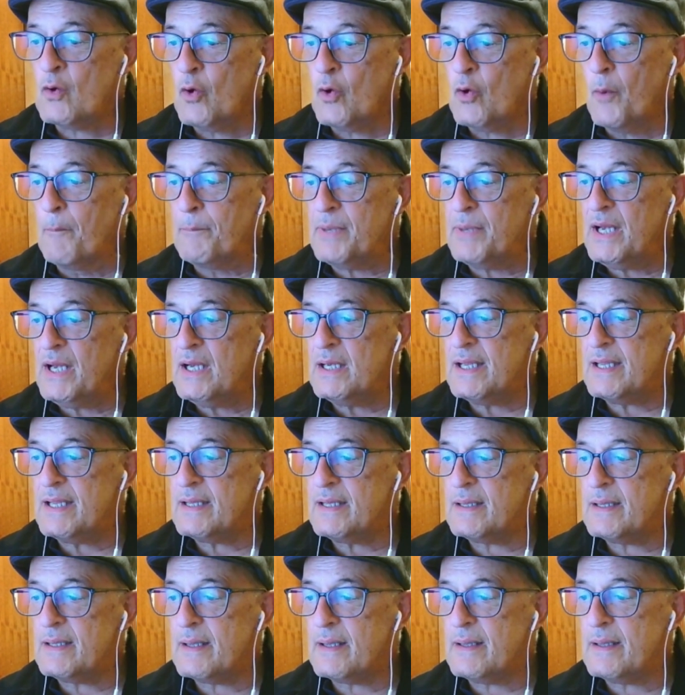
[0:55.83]

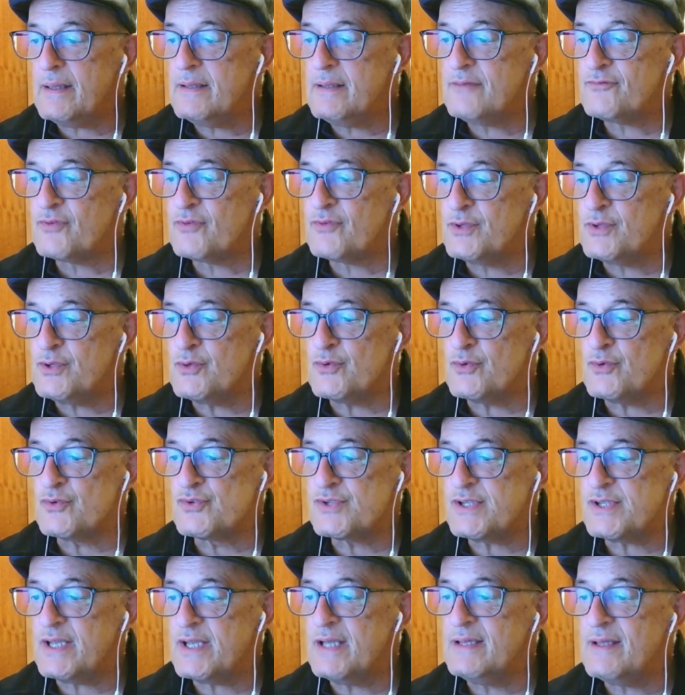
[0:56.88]
completely
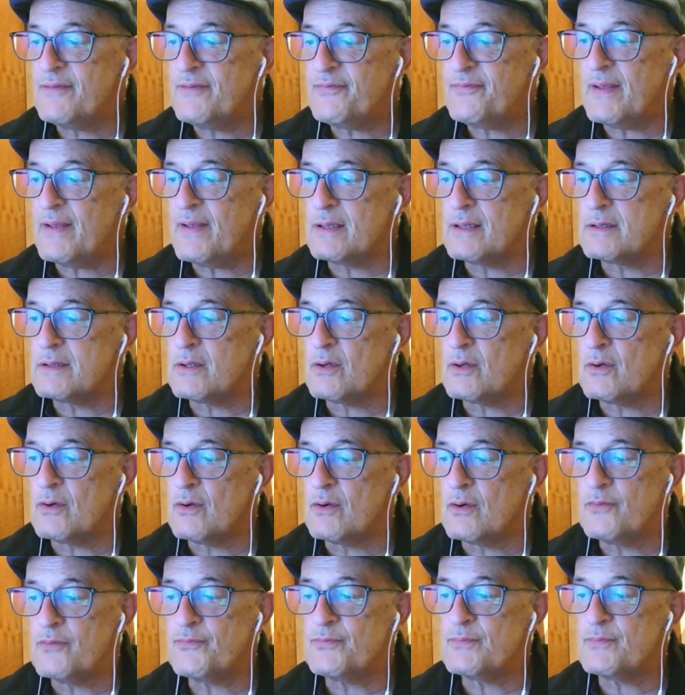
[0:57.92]
introduced in the field
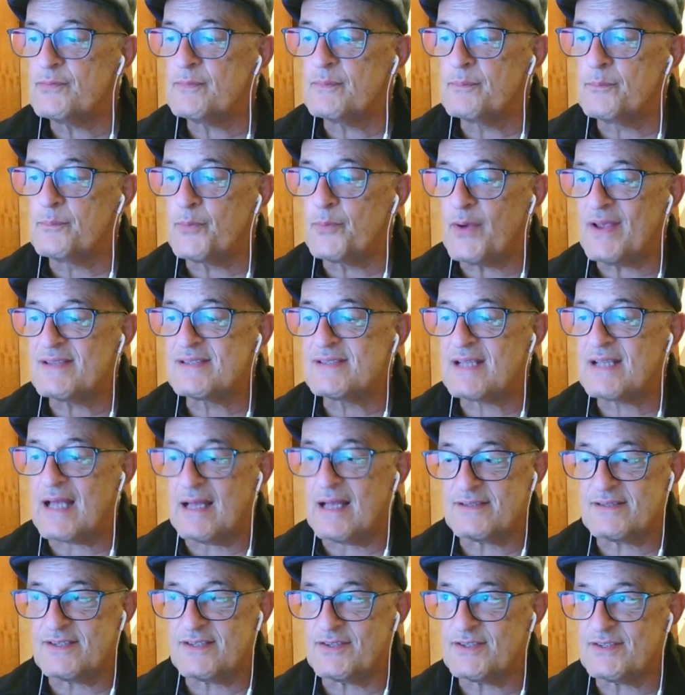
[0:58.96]
of breast
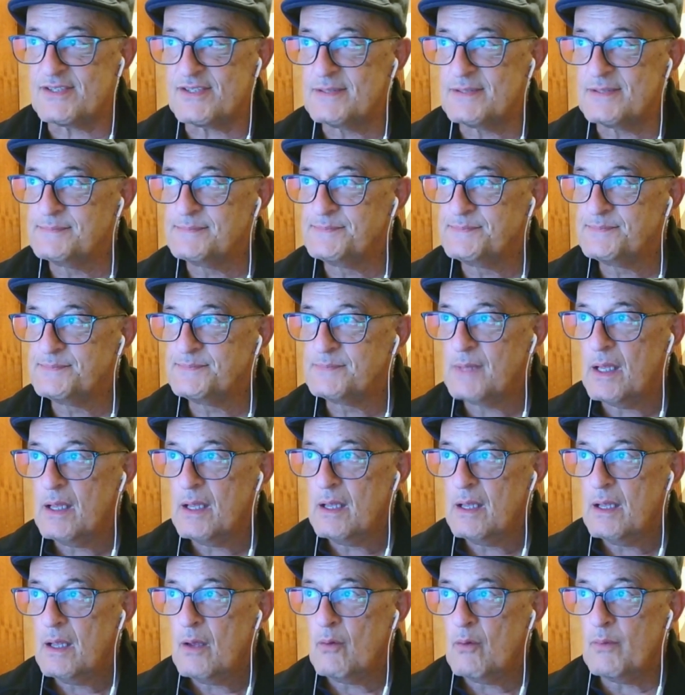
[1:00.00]
cancers.
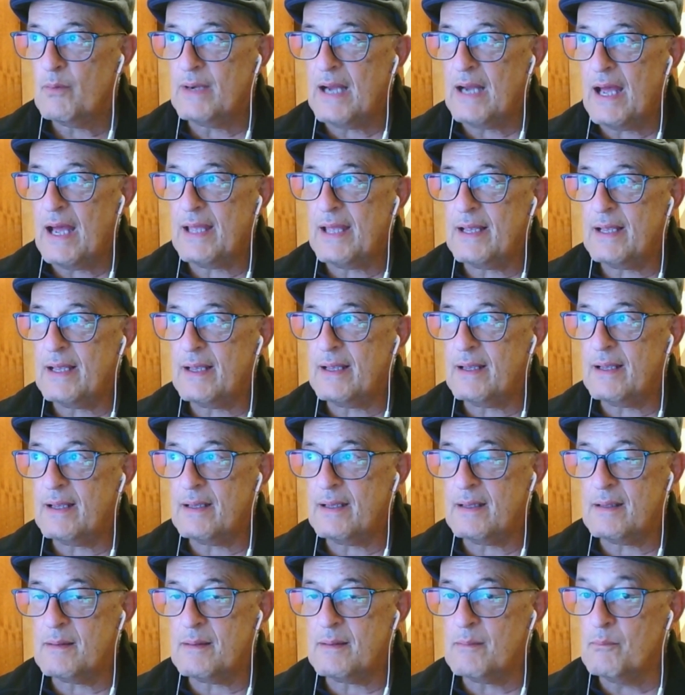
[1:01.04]
When
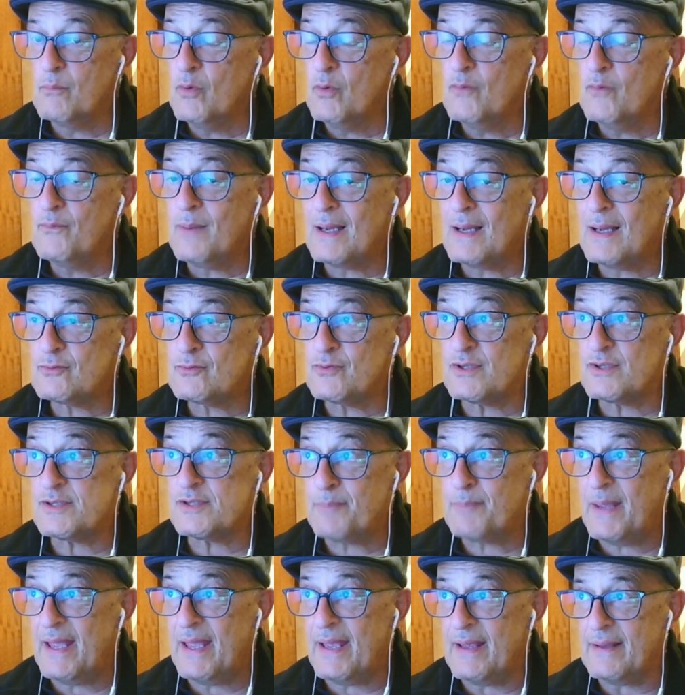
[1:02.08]
I moved back to
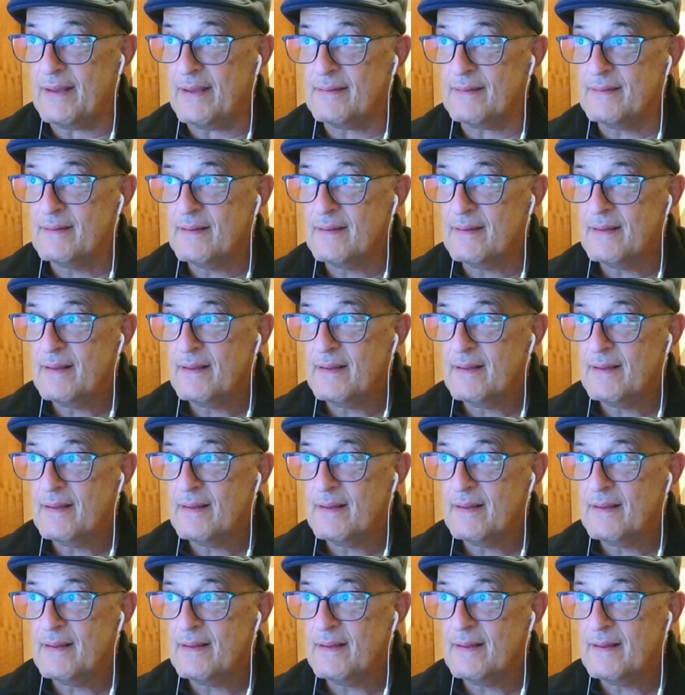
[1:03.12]
Spain,